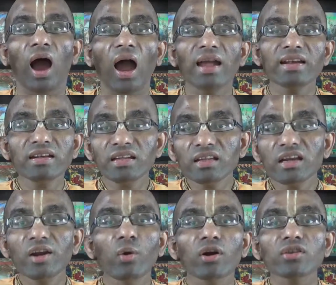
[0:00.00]
I
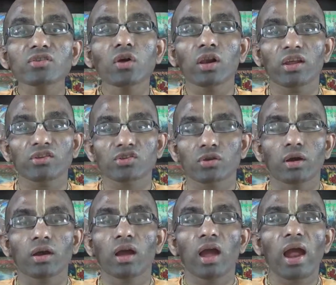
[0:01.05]
need what is knowledge.
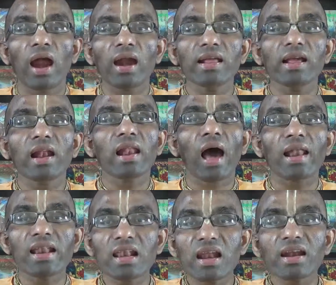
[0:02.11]
And in an
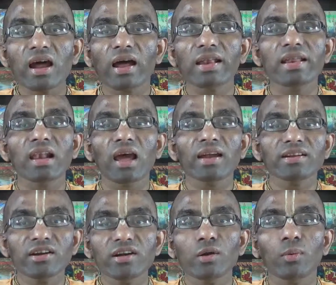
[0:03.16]

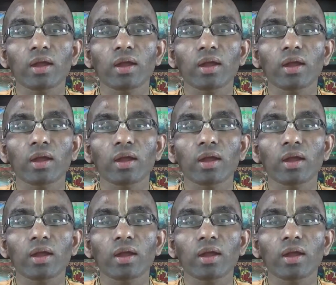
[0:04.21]
unenlightened